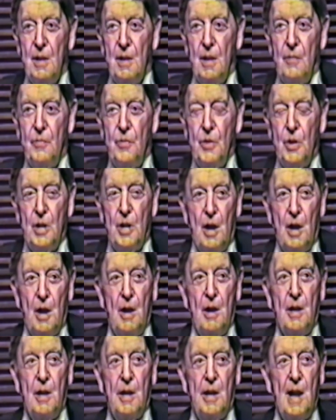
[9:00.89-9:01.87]
if you
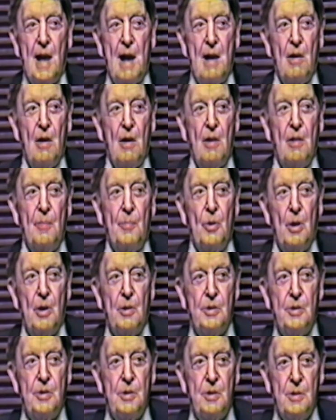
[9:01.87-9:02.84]
care to get out on the
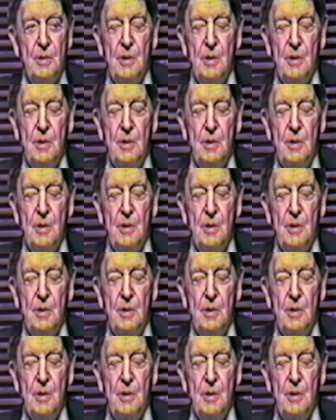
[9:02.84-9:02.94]
porch